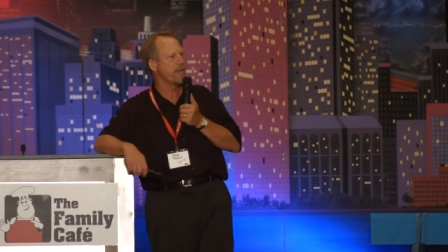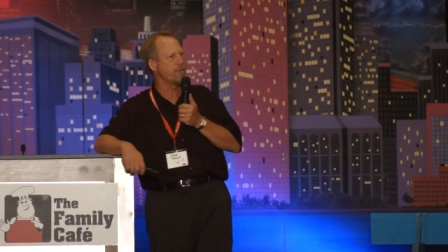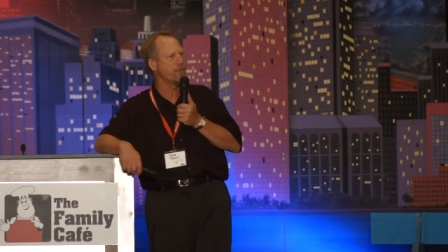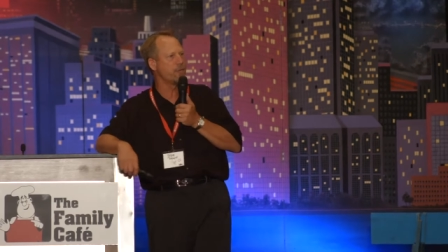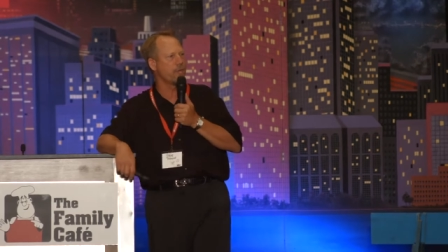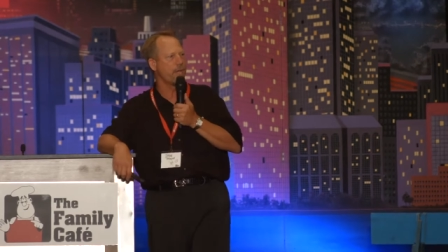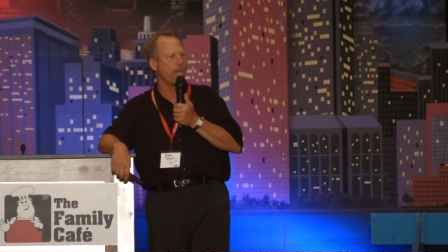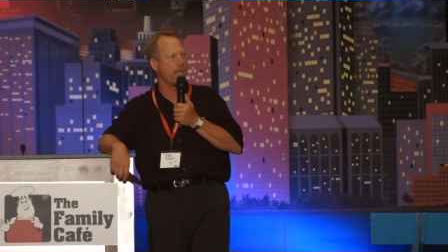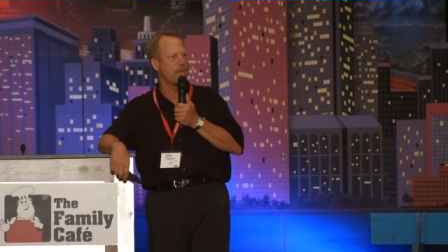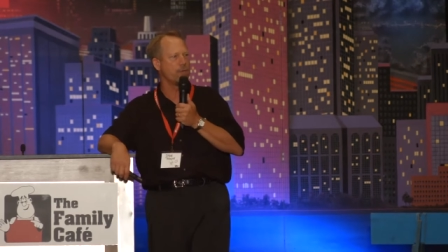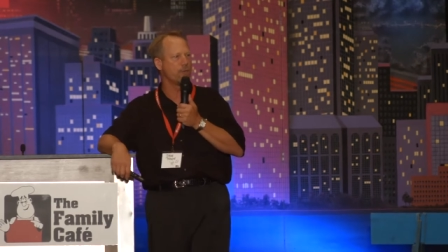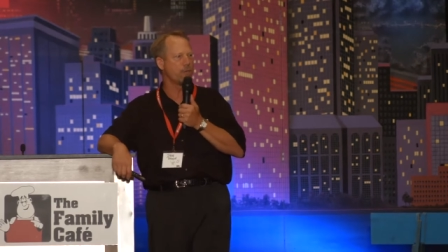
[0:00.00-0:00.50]

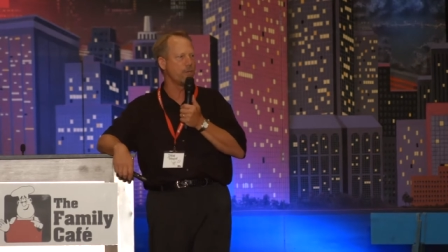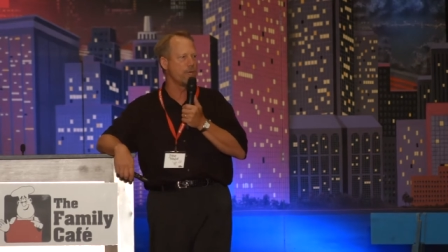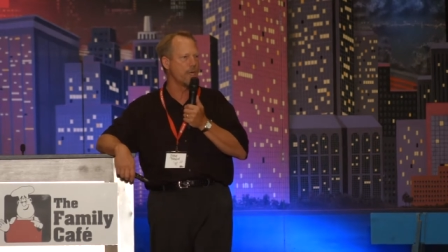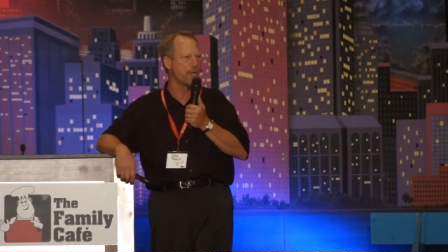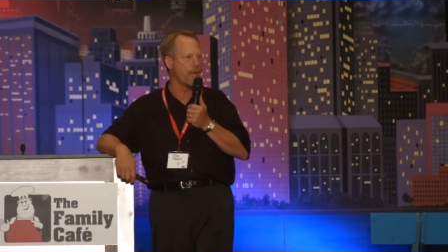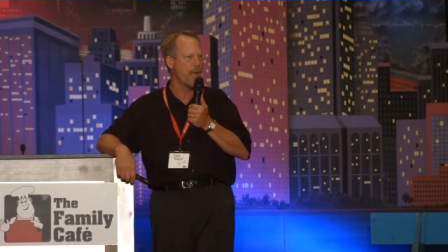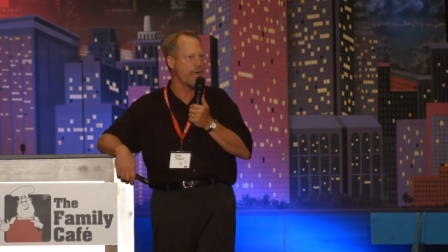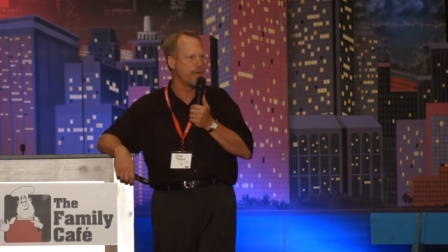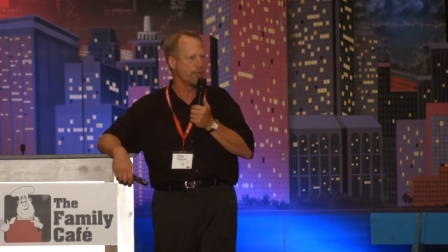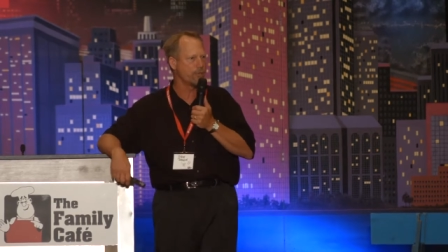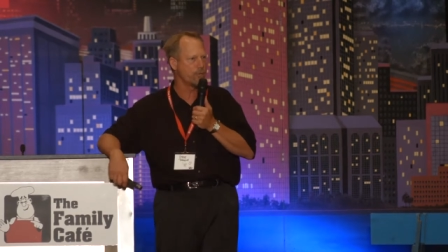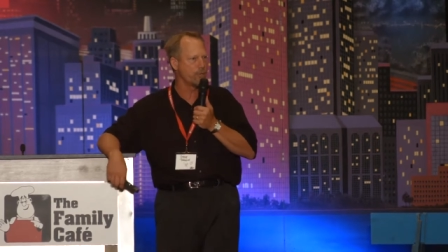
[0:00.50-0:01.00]
education
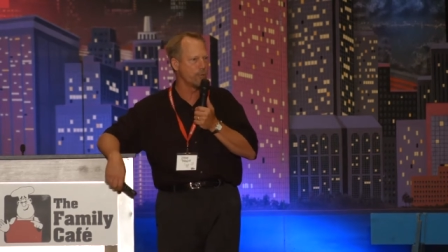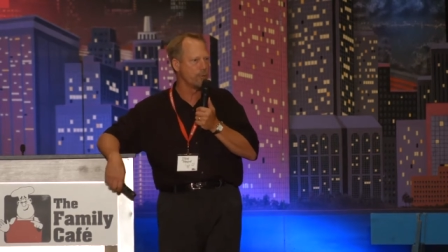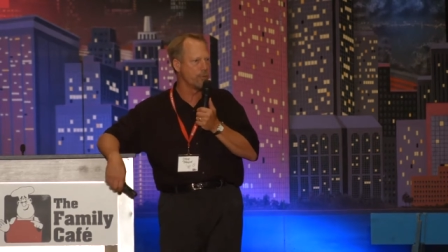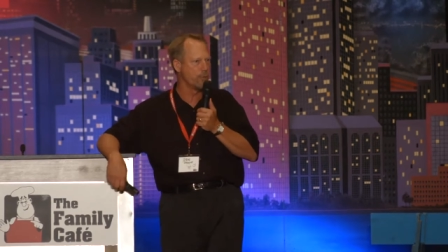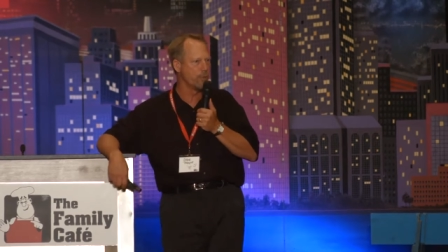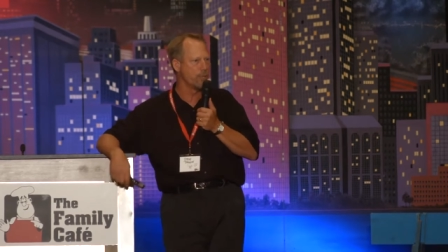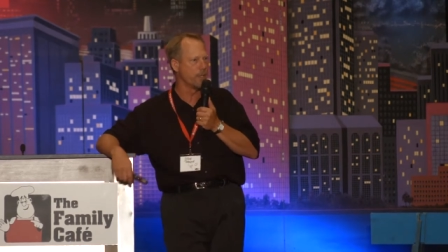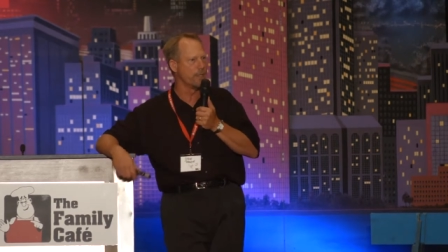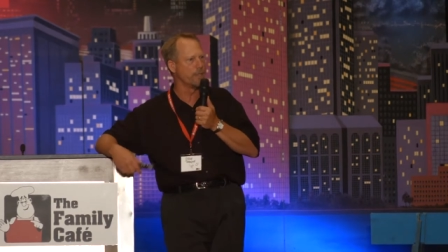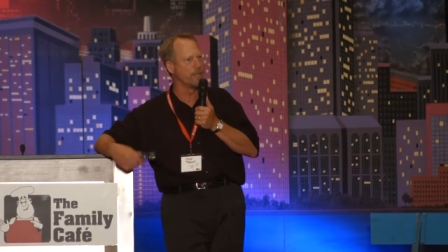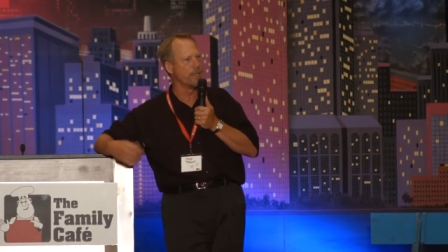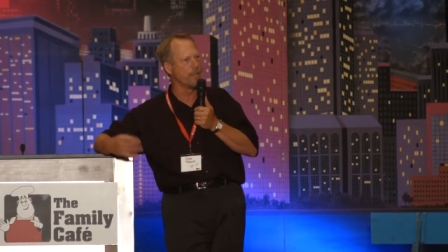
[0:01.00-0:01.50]
in high
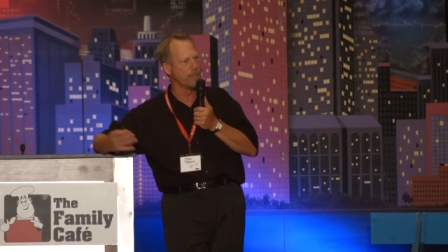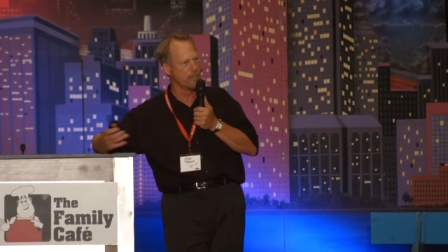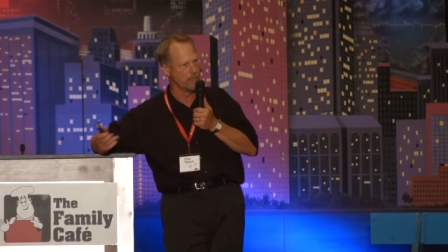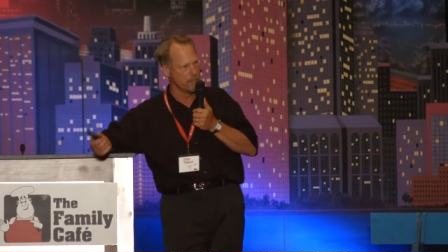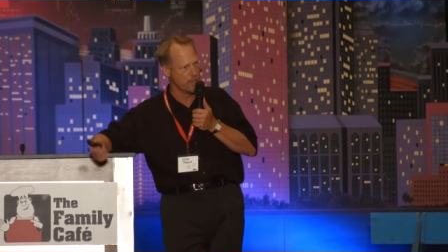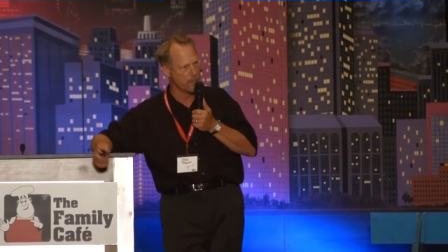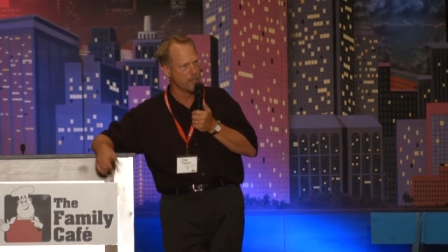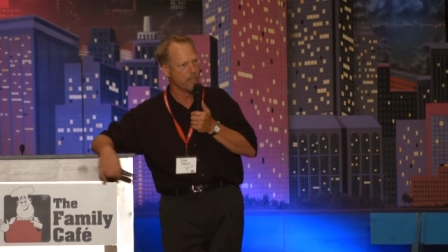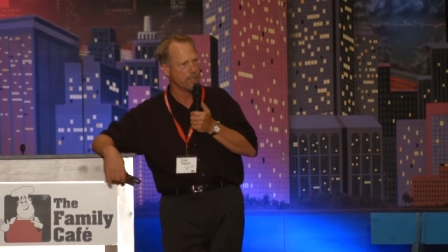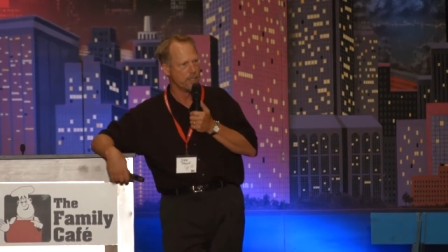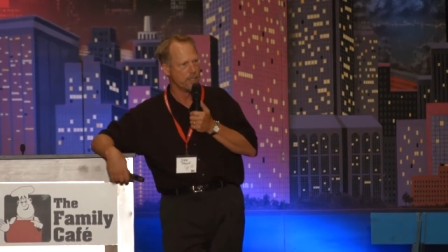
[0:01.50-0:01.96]
school and the,